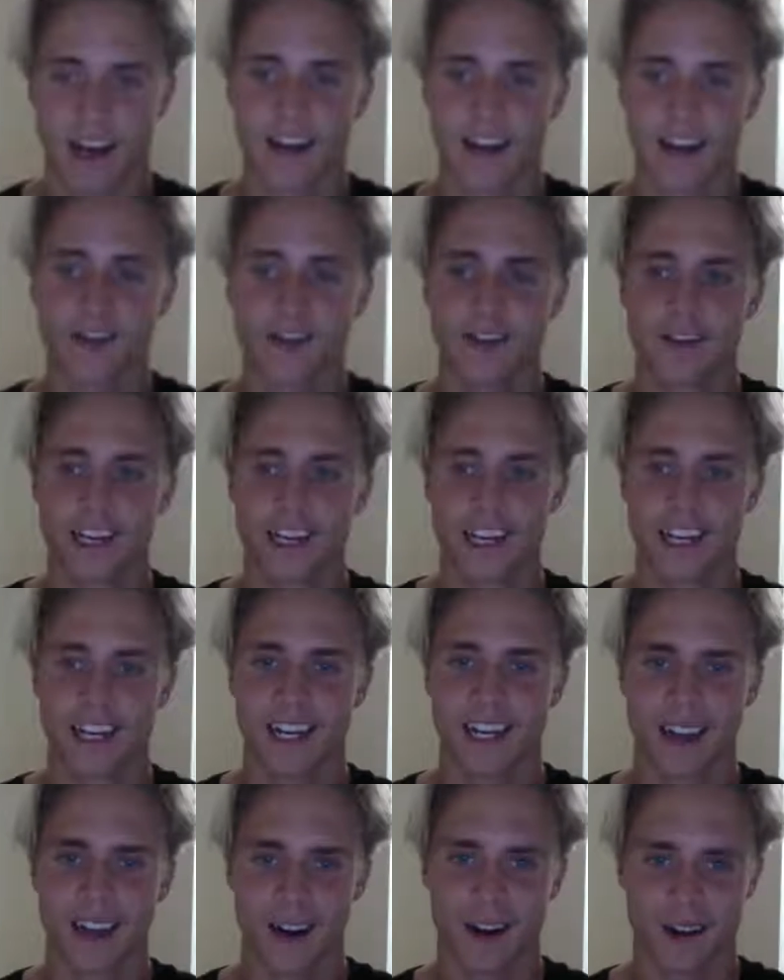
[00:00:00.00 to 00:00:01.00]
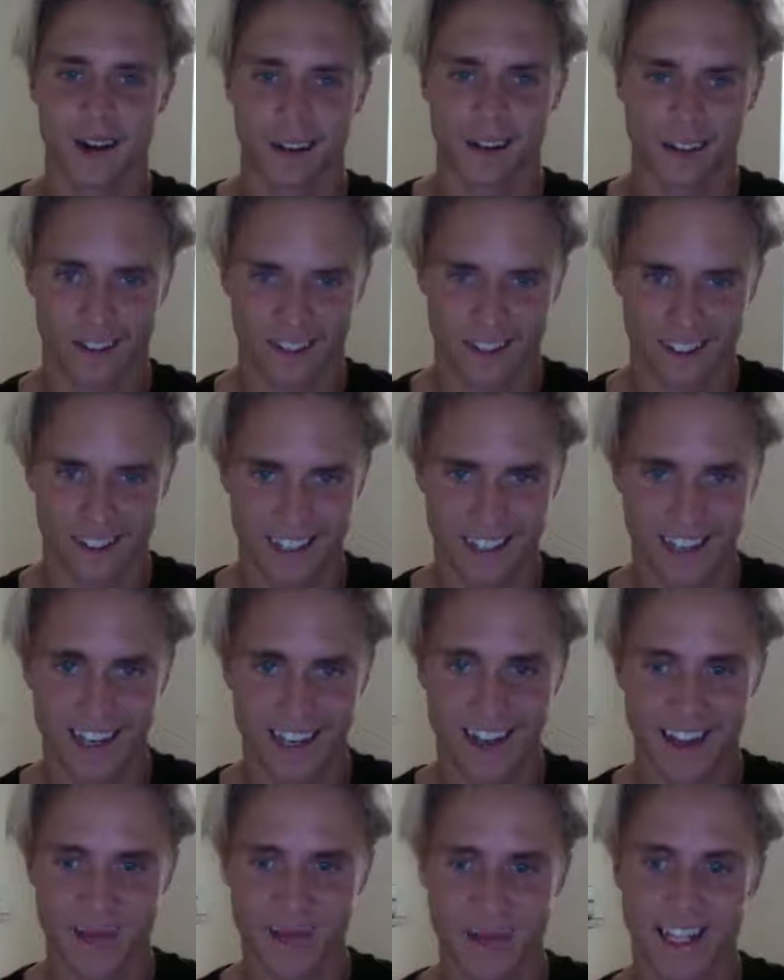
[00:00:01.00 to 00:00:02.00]
don't get it at all.
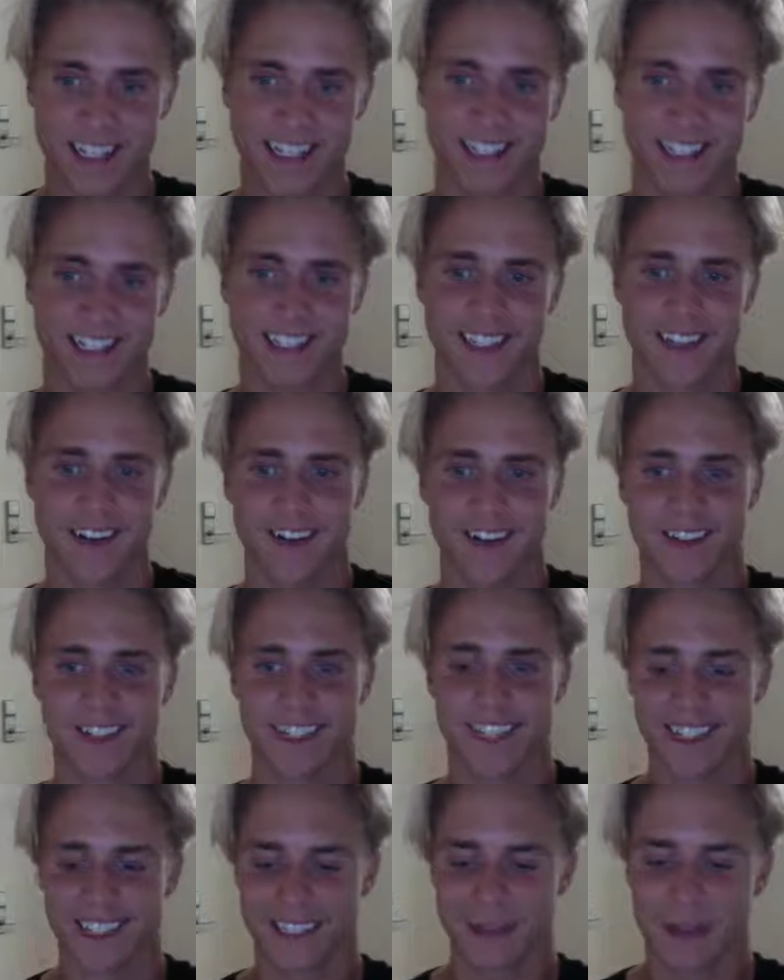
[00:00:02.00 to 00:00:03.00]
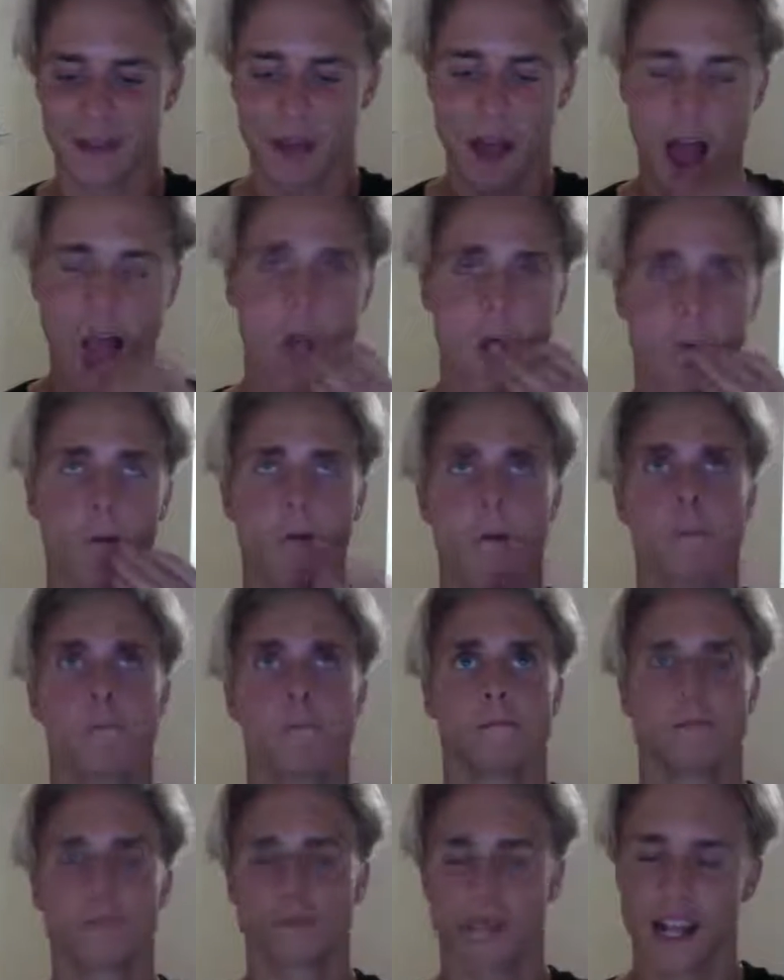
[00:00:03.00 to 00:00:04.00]
It makes zero sense to me. Well,
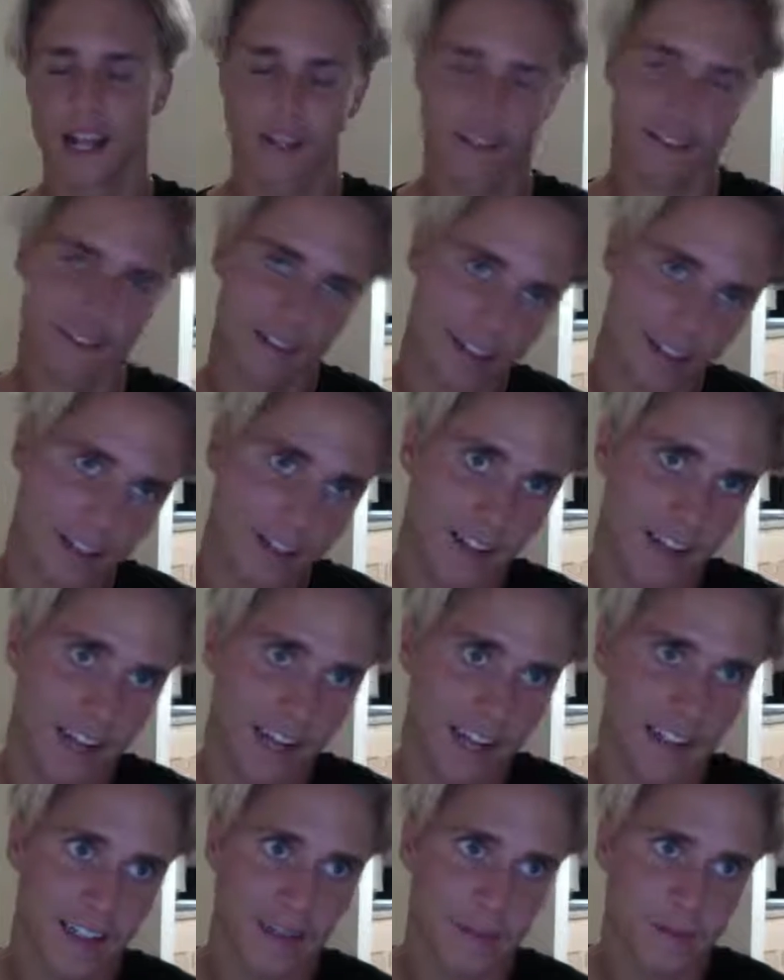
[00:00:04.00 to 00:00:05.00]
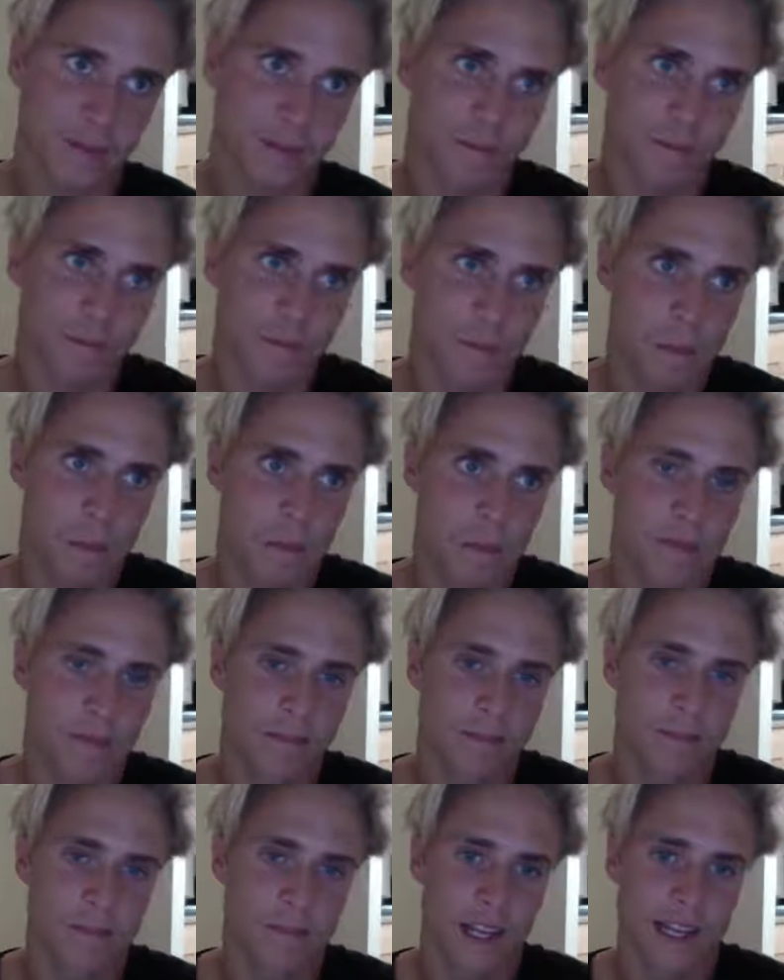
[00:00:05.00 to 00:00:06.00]
that's all, I guess.
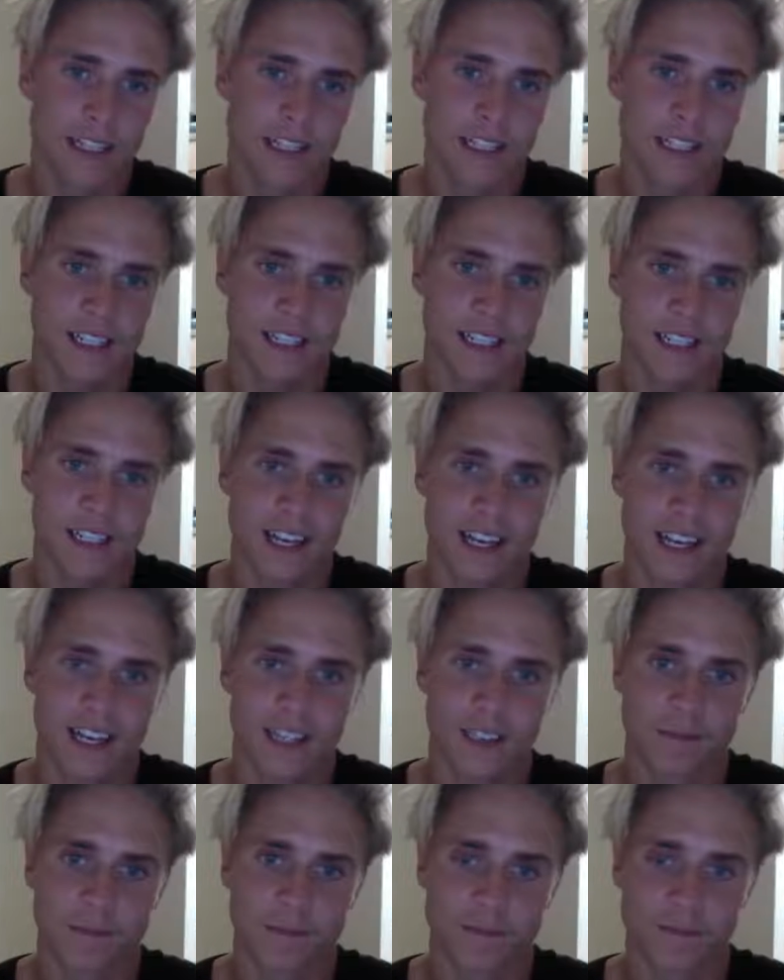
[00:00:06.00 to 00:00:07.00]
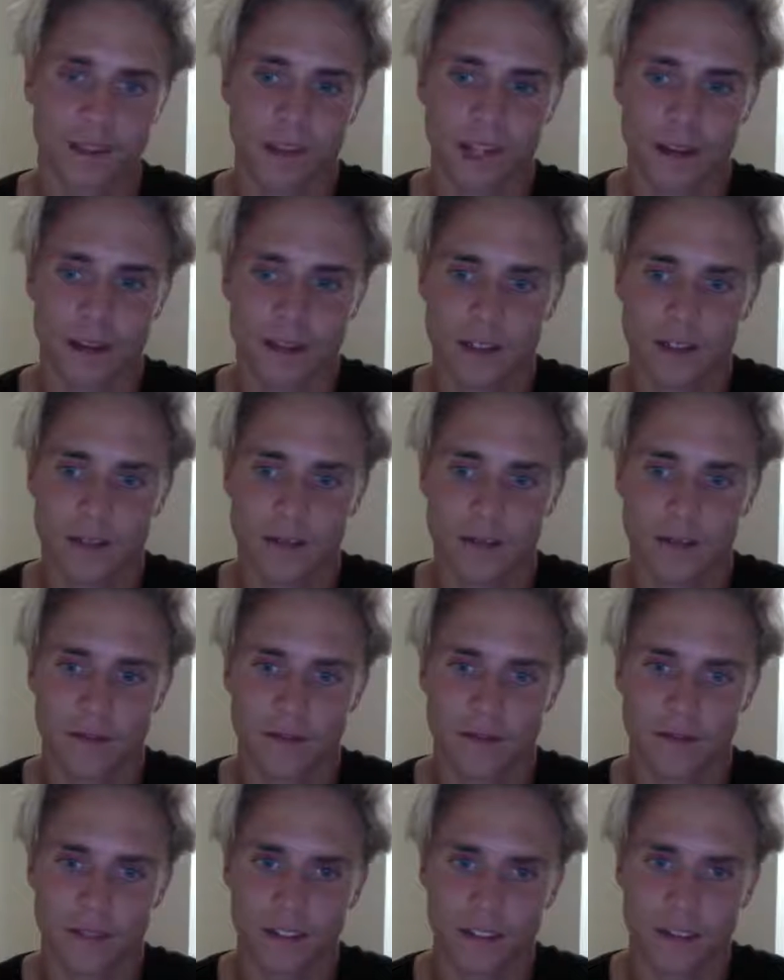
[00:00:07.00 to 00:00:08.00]
I just like it was
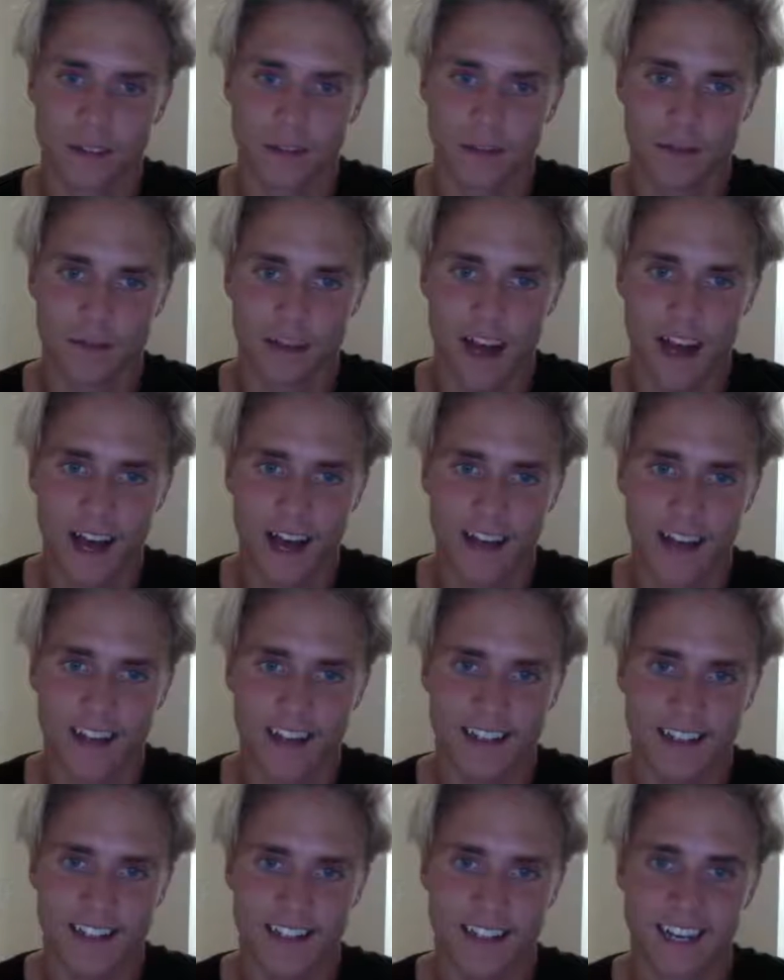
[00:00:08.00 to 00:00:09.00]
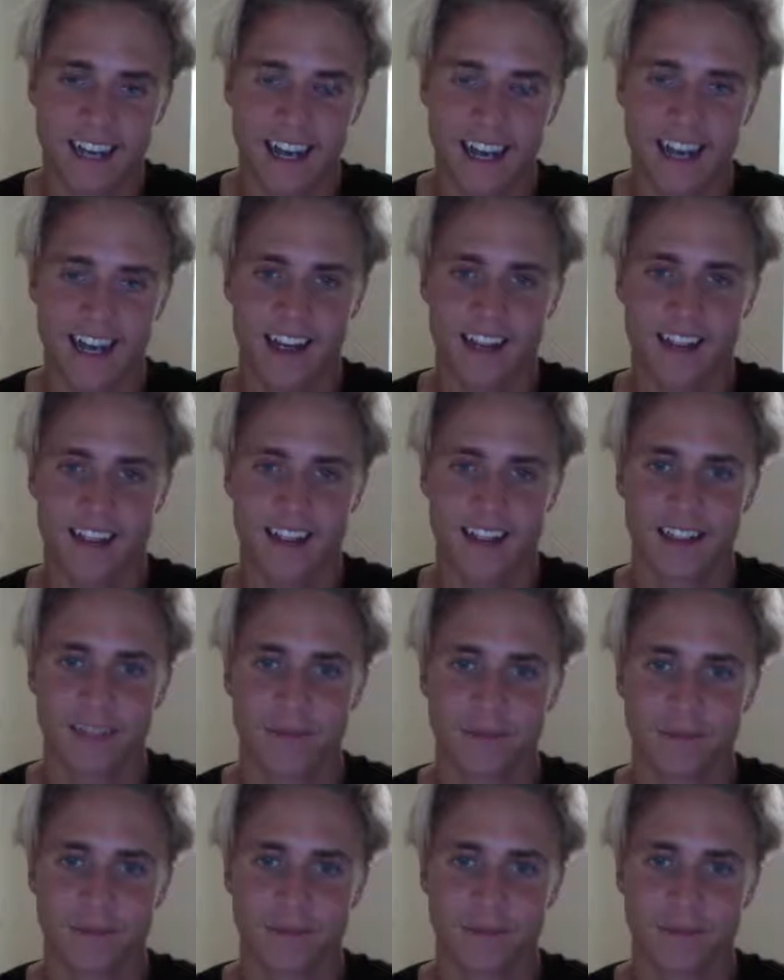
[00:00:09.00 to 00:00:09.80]
a fad, and